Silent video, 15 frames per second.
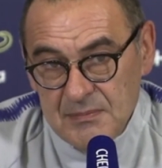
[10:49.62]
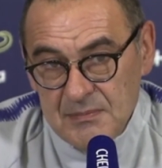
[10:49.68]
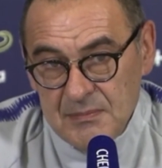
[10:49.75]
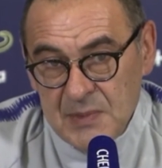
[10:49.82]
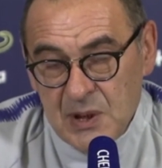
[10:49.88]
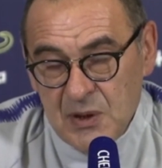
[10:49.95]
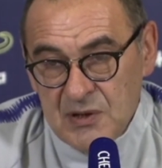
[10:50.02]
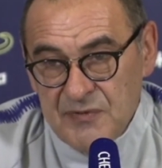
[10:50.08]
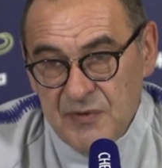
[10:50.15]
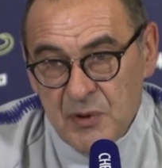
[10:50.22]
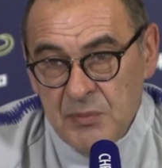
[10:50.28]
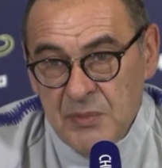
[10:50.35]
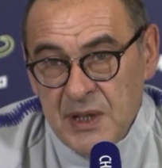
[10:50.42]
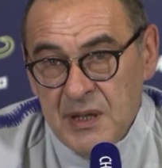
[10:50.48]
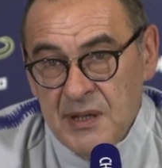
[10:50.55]
because for
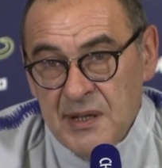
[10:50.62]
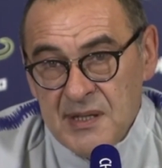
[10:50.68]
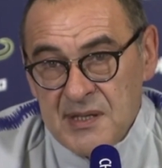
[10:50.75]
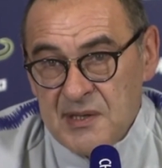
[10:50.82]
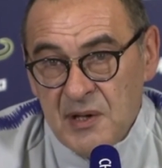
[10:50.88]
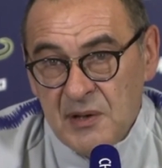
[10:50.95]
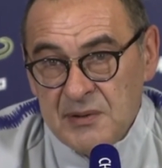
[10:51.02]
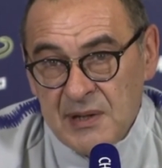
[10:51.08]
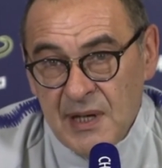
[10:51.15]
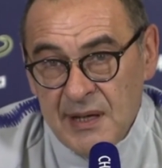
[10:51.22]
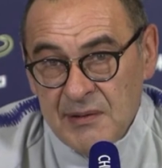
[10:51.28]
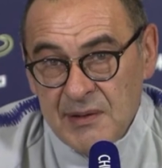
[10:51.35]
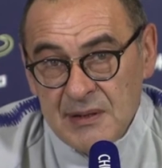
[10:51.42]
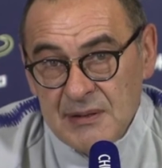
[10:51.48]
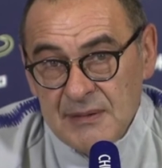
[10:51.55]
me he is not
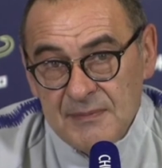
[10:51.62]
tired.